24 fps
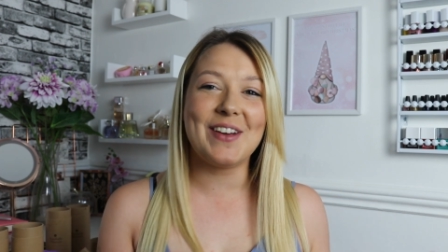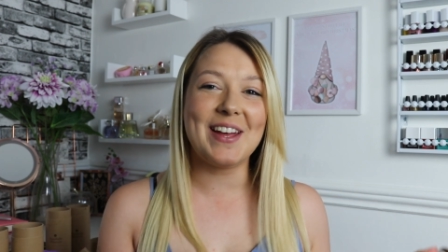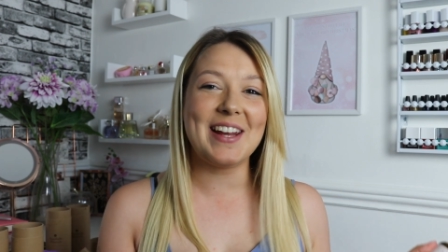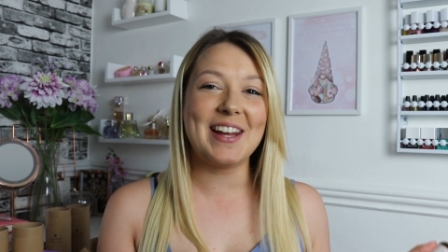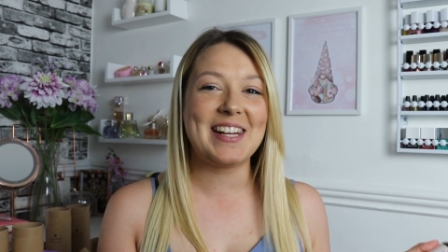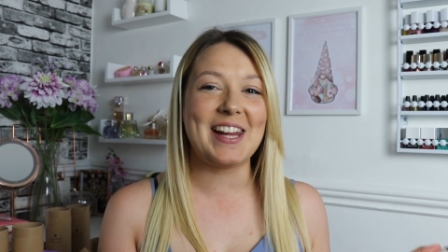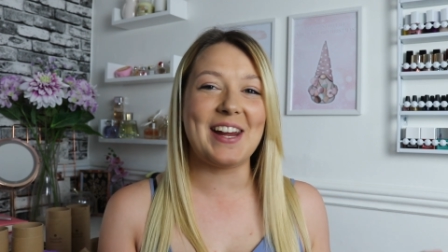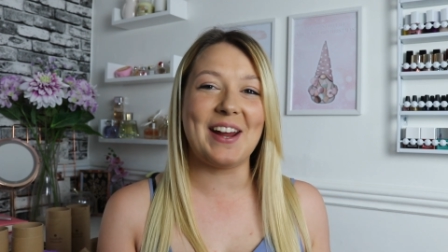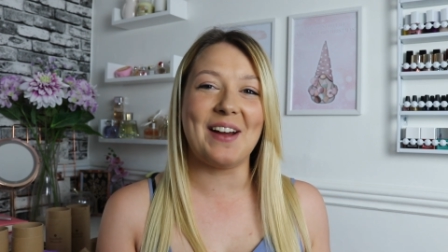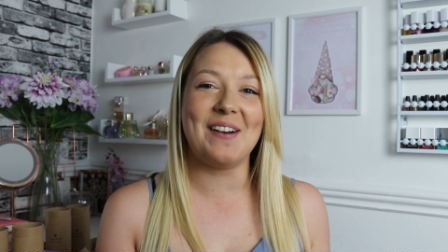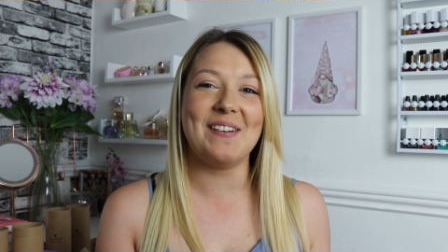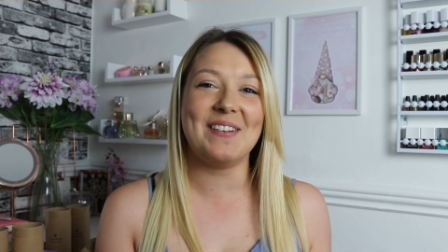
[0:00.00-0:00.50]

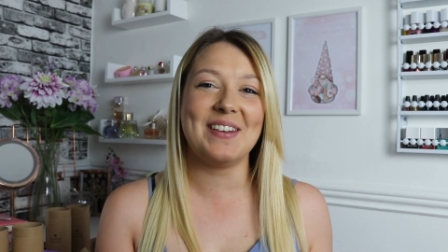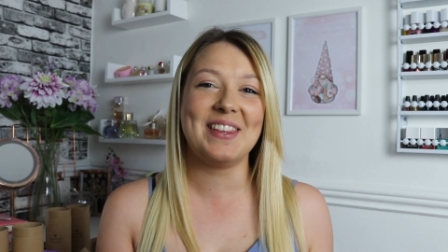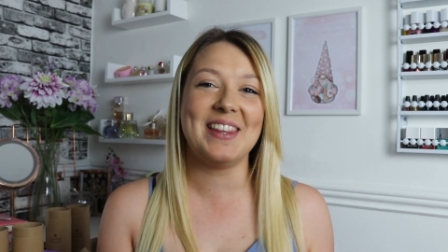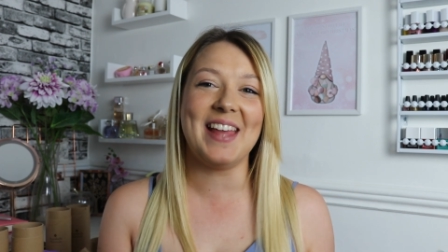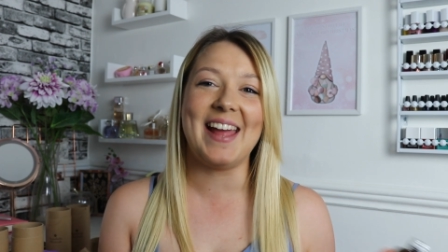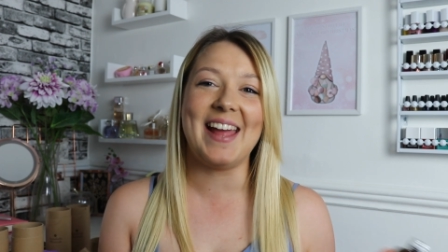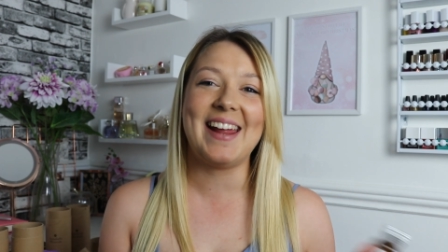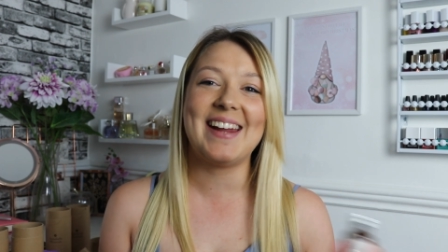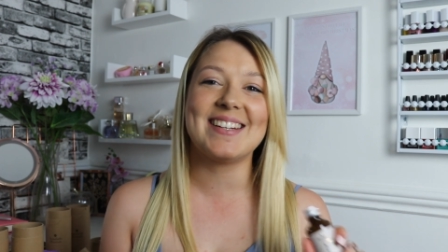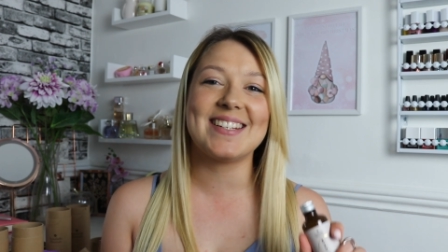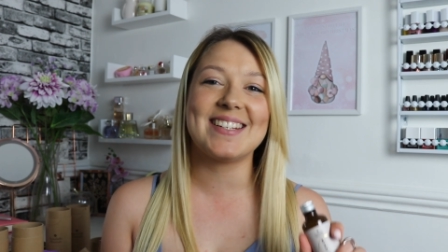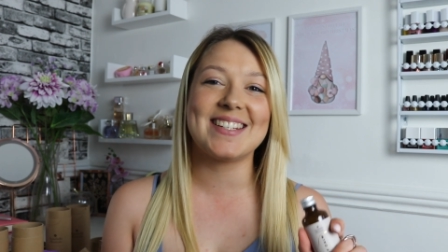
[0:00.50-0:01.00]
video on
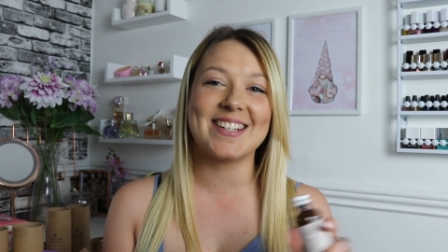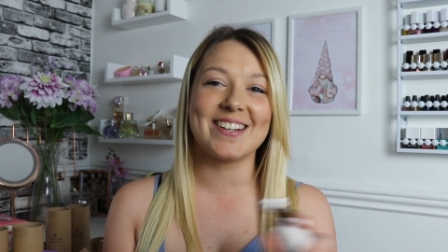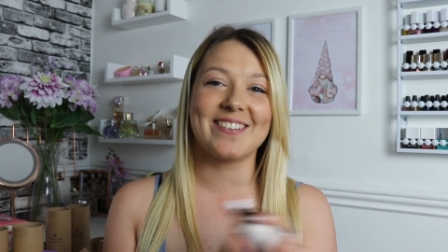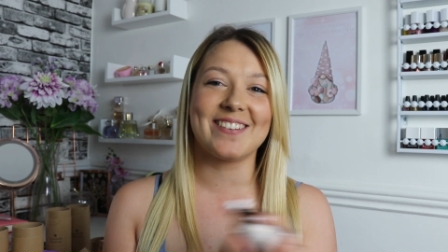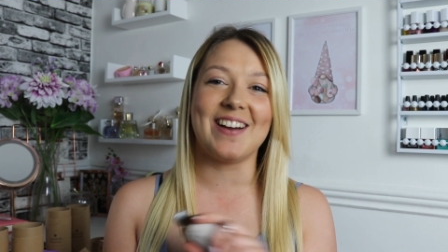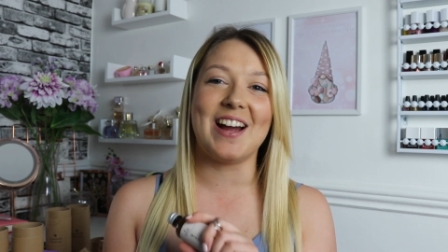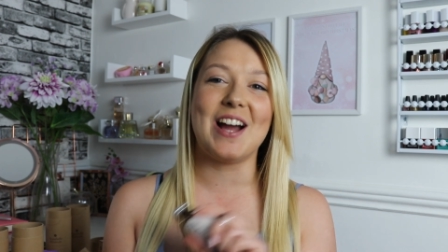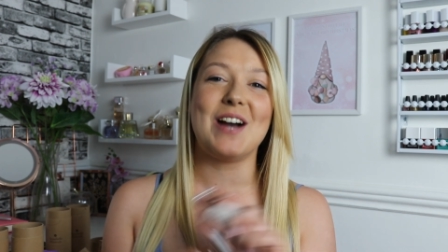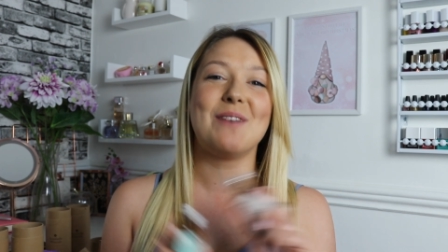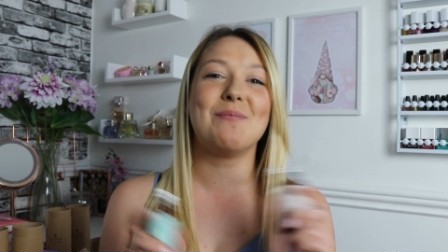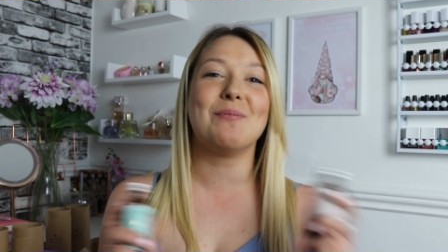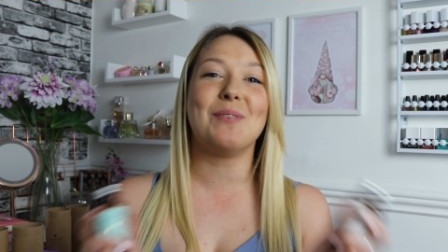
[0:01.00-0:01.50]
their
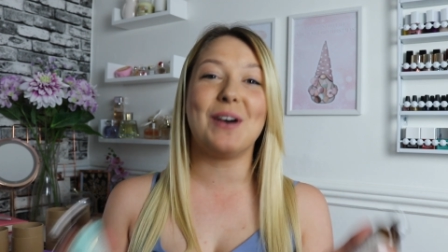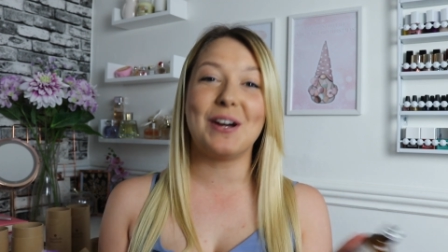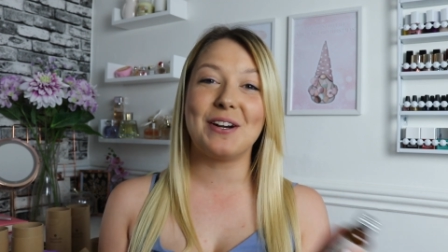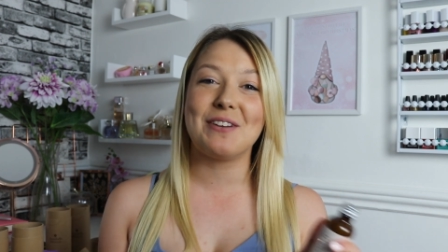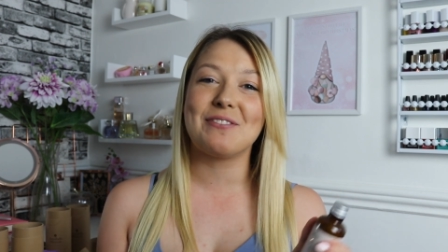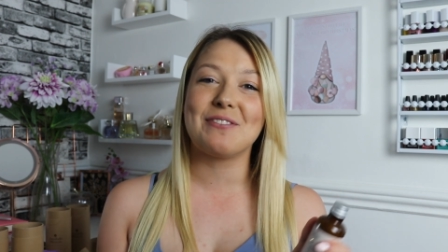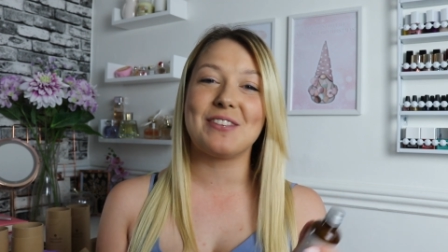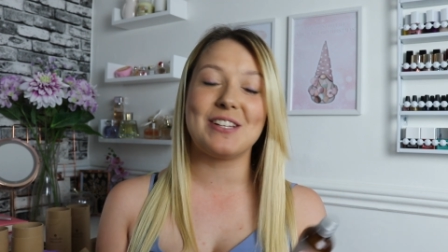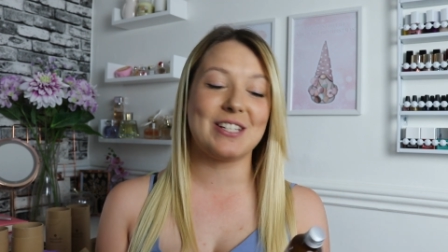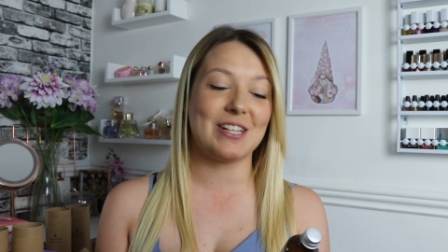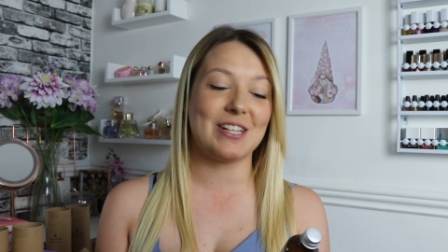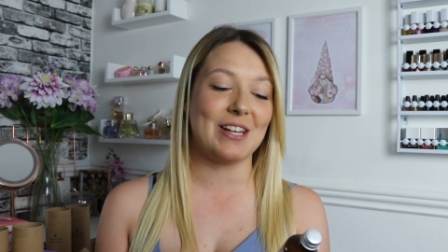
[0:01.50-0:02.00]
Instagram, one
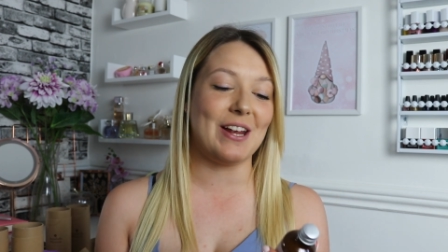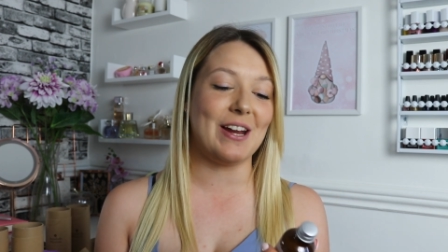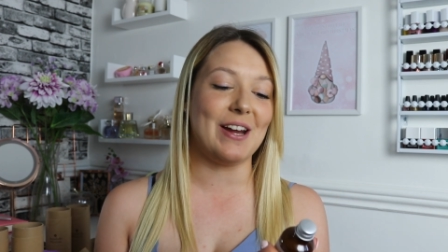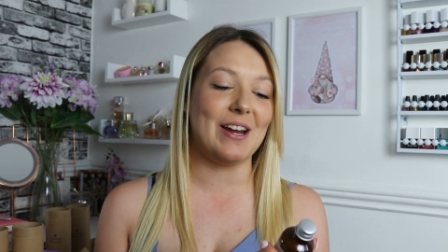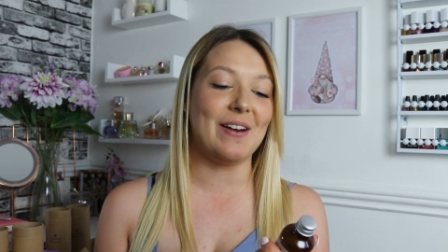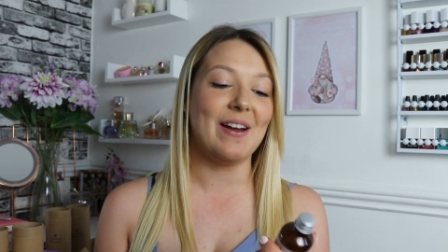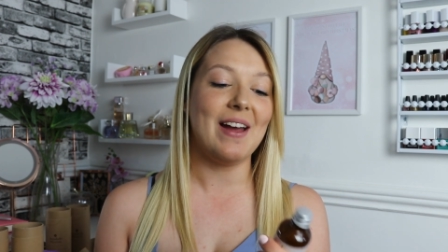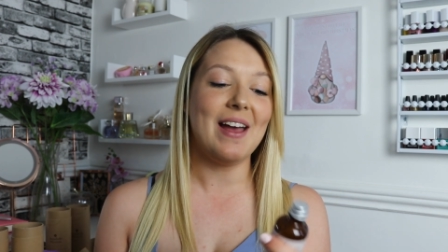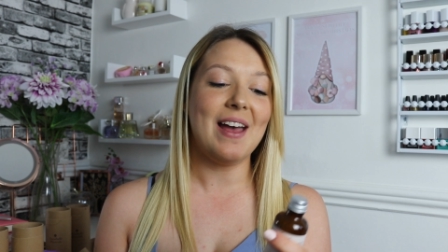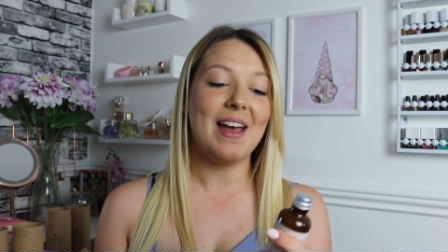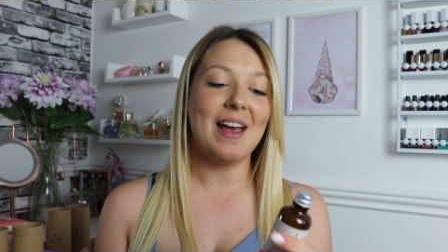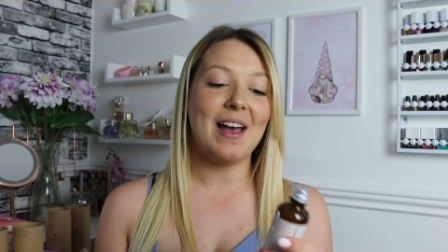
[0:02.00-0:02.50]
of the
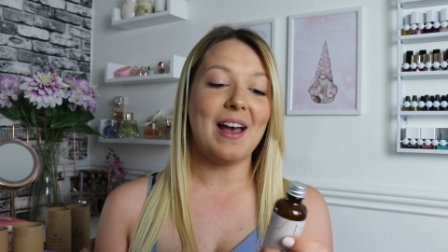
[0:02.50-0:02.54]
two,